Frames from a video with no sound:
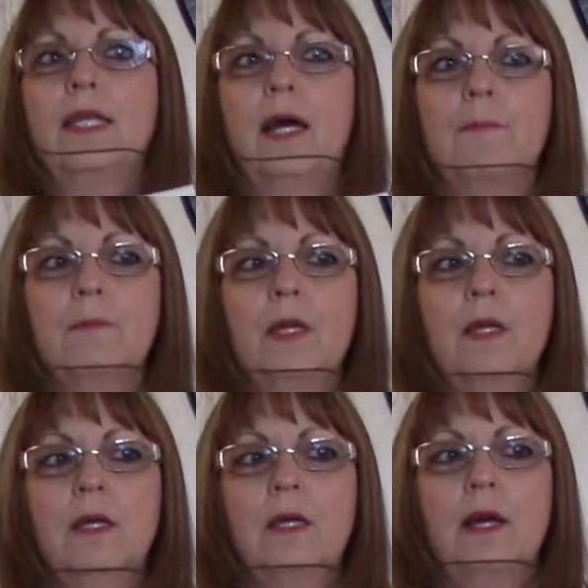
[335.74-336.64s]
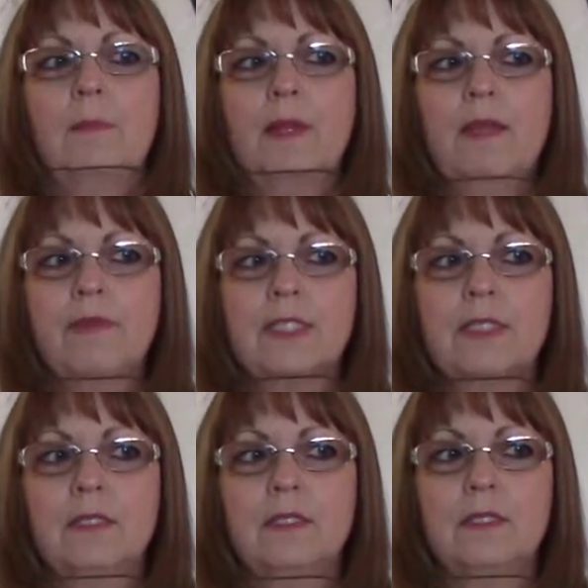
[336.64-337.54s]
I believe it's
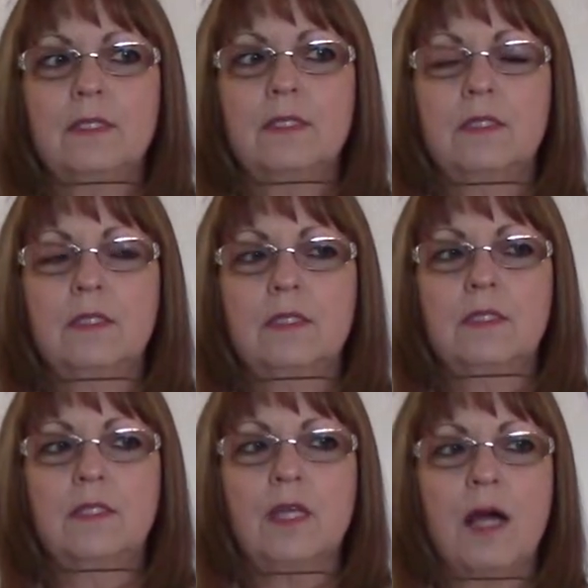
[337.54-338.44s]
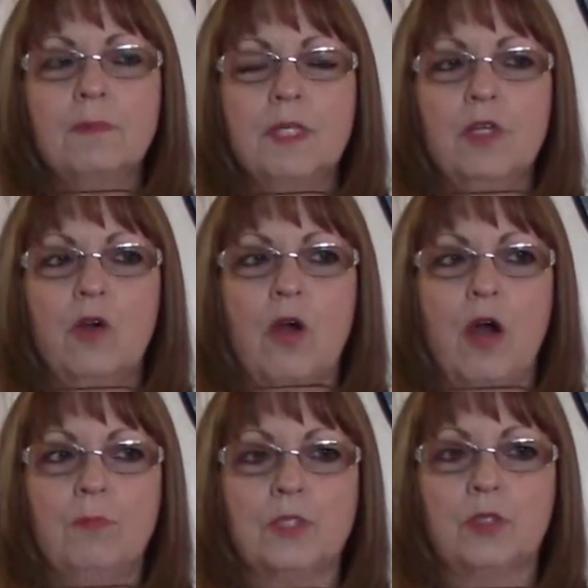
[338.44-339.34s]
Dobson or
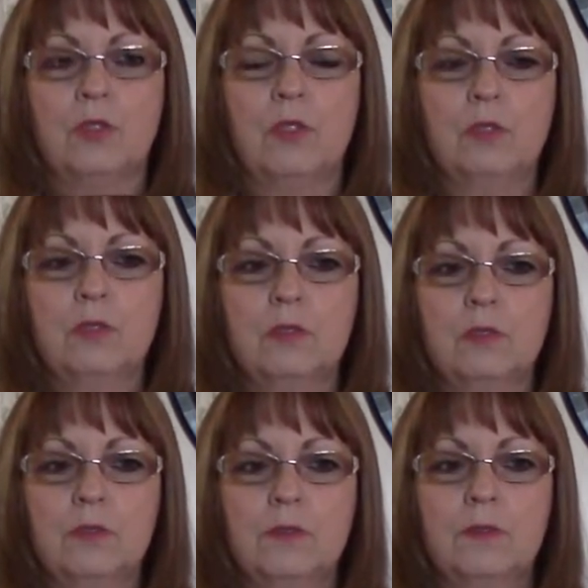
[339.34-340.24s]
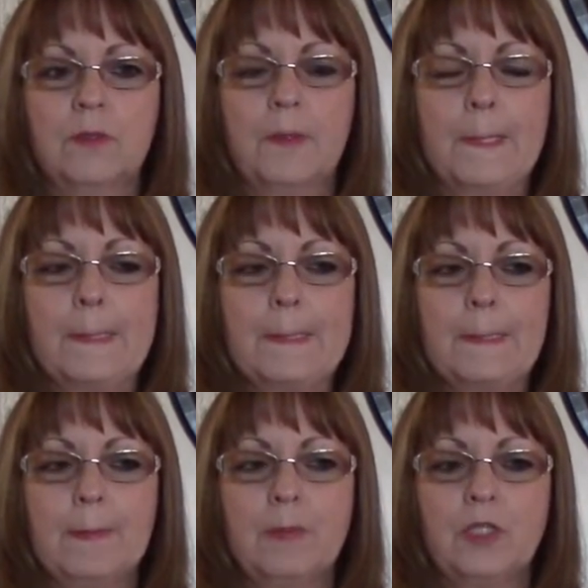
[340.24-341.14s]
Alma School.
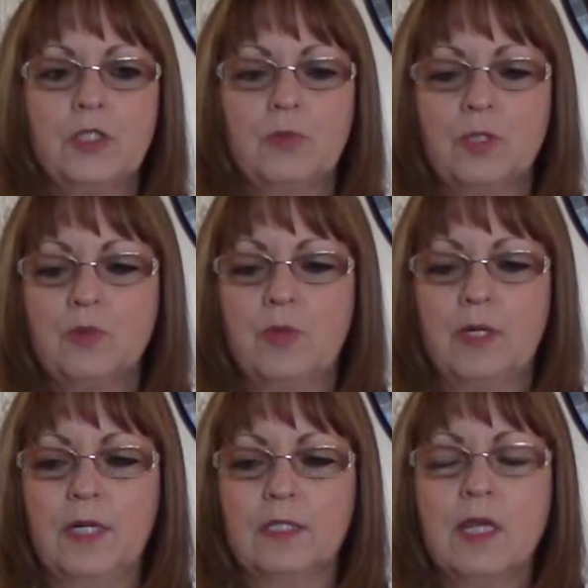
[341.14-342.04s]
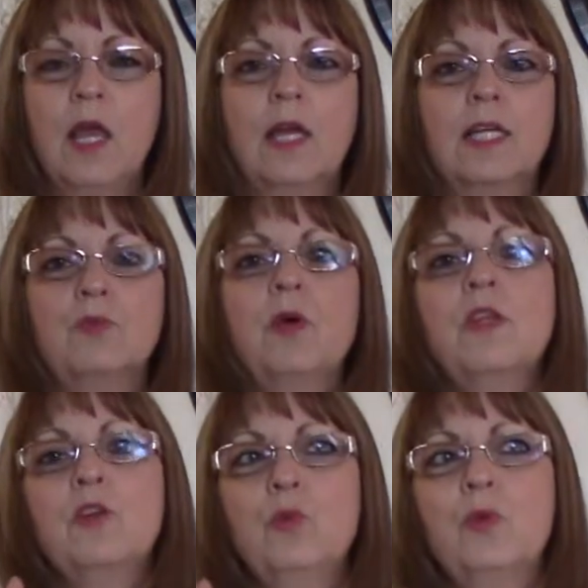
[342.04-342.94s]
I'm not sure which one it is, because one
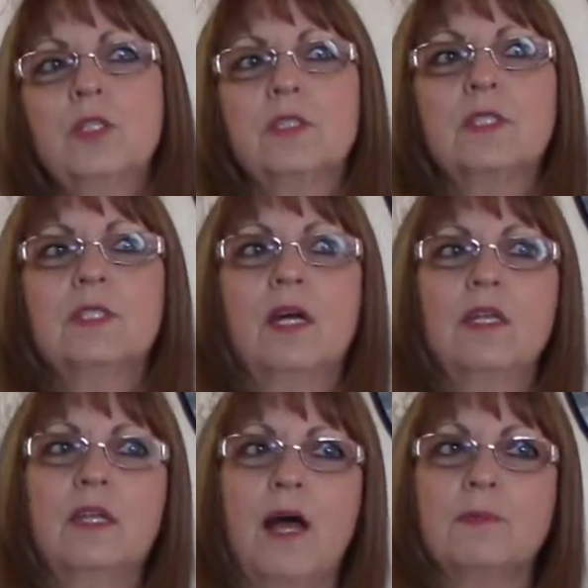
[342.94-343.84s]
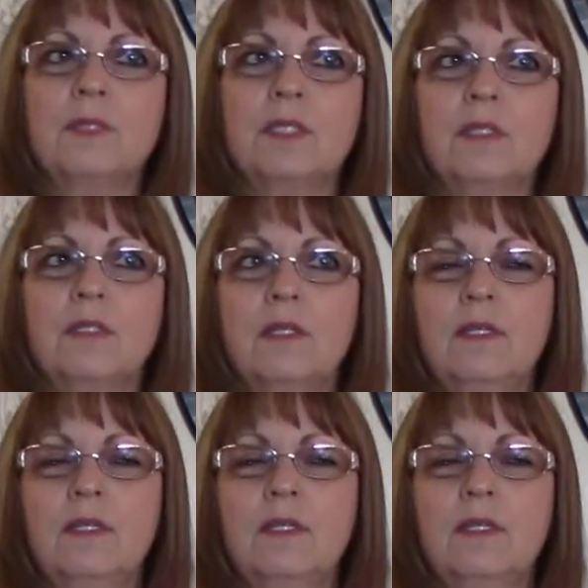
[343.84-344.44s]
of the Goodwills is on Dobson